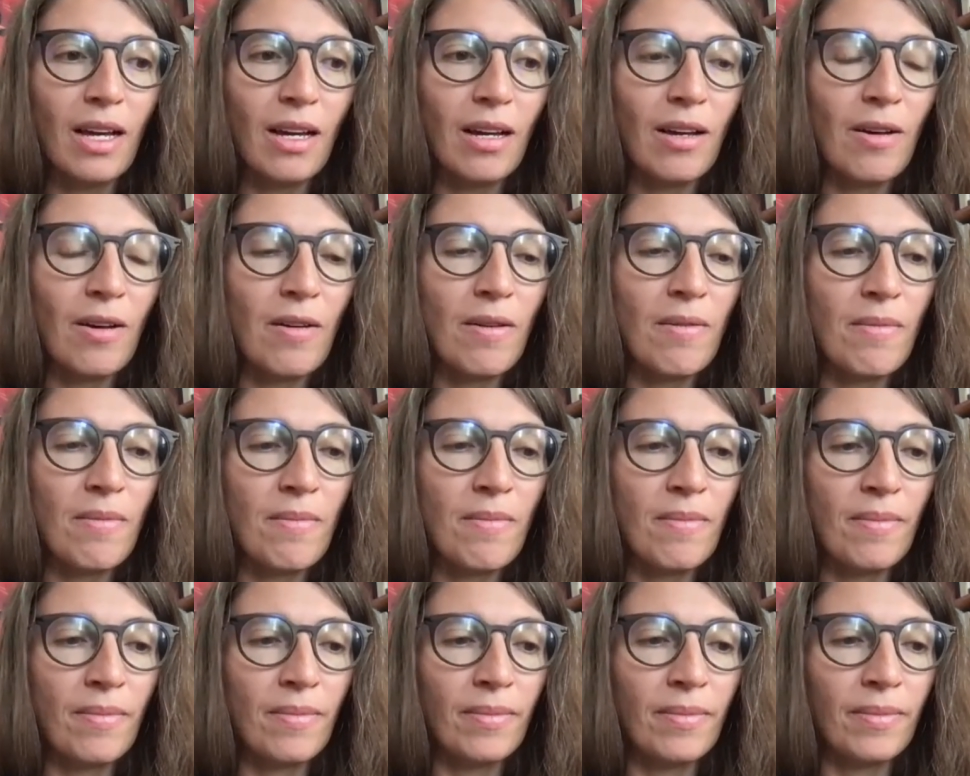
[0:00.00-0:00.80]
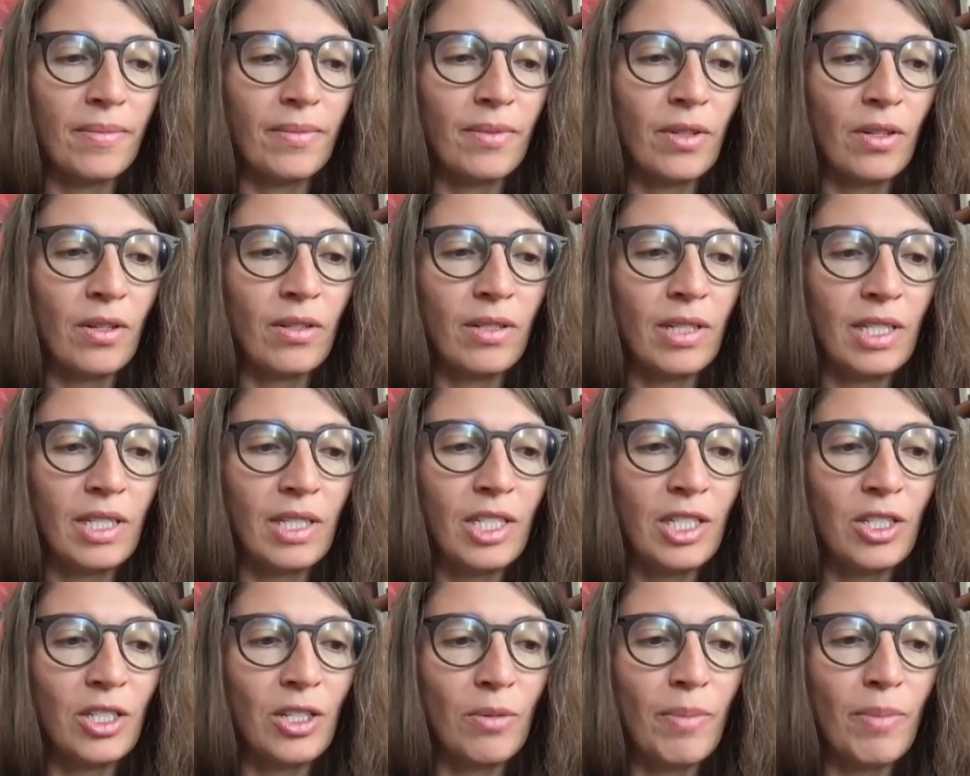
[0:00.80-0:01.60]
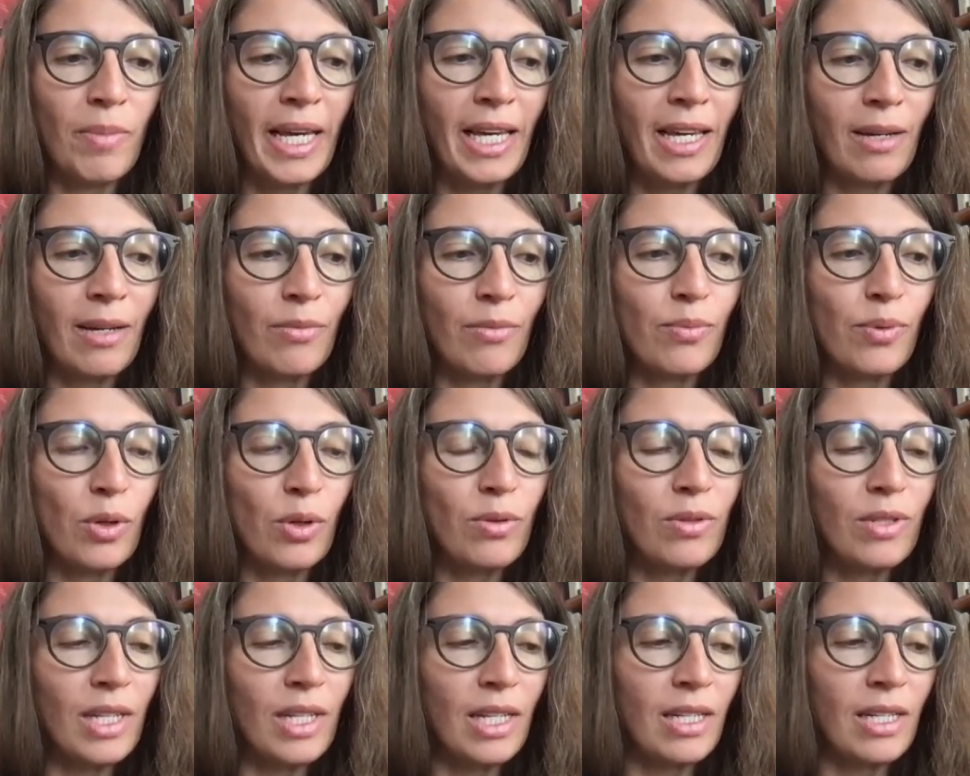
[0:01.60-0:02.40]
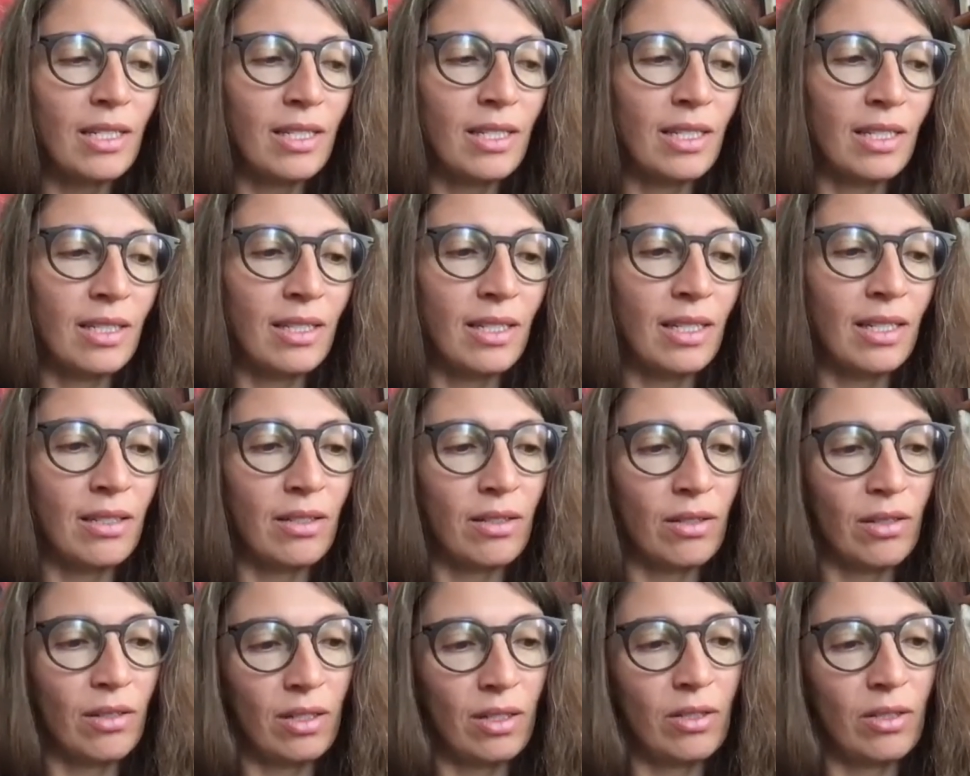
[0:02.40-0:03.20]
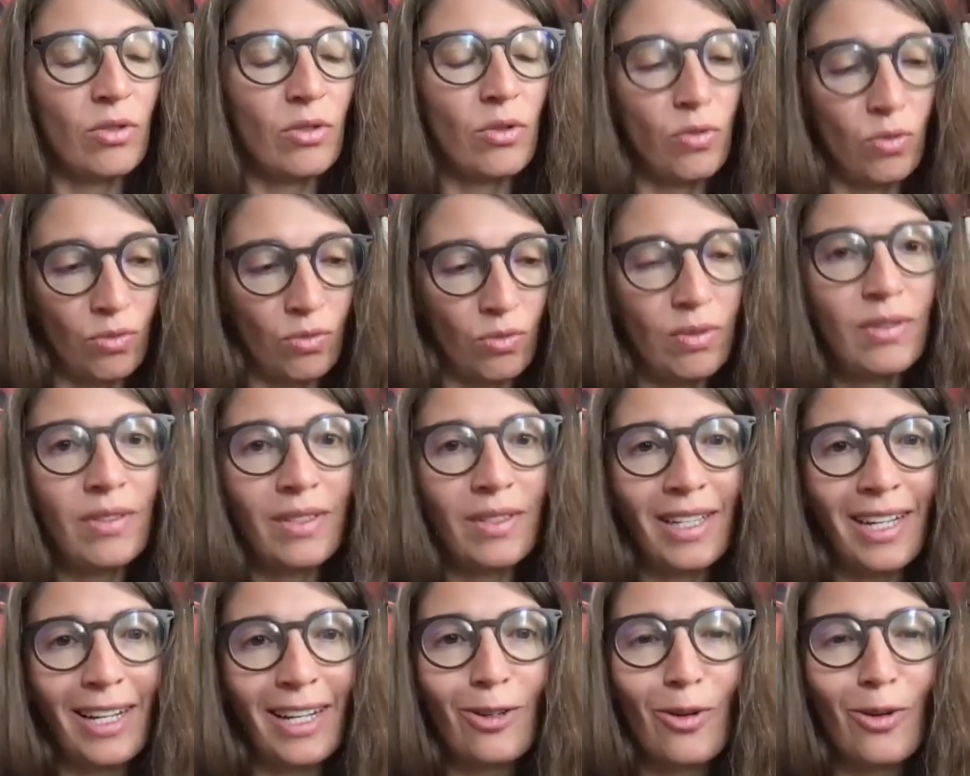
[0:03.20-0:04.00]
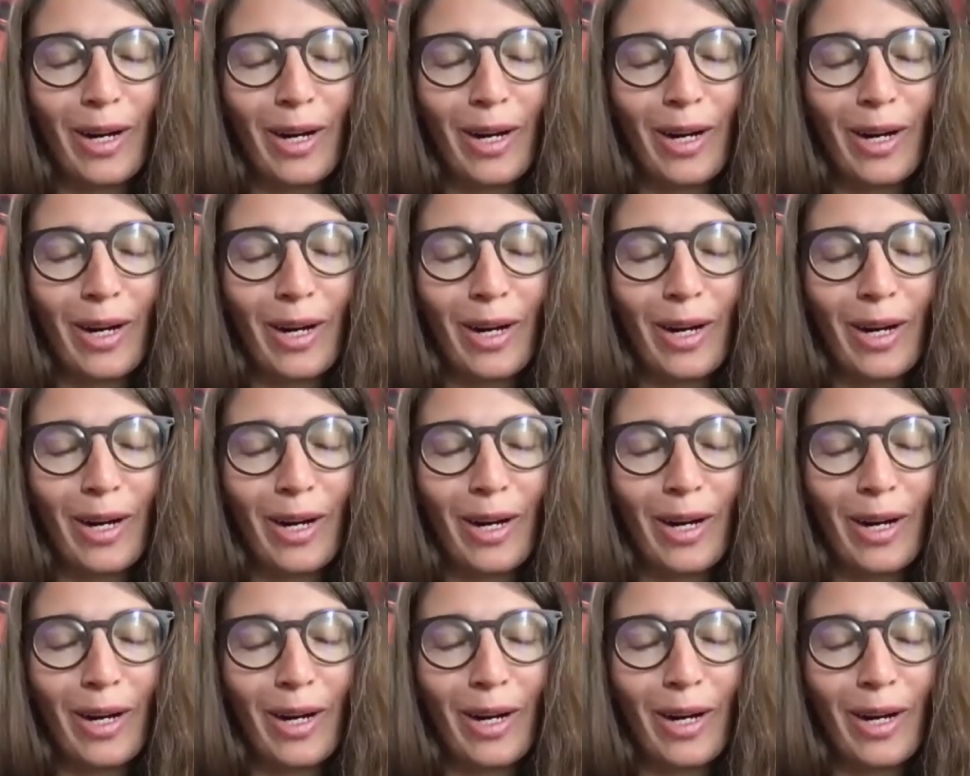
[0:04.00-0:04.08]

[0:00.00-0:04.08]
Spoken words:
the decision-making process is still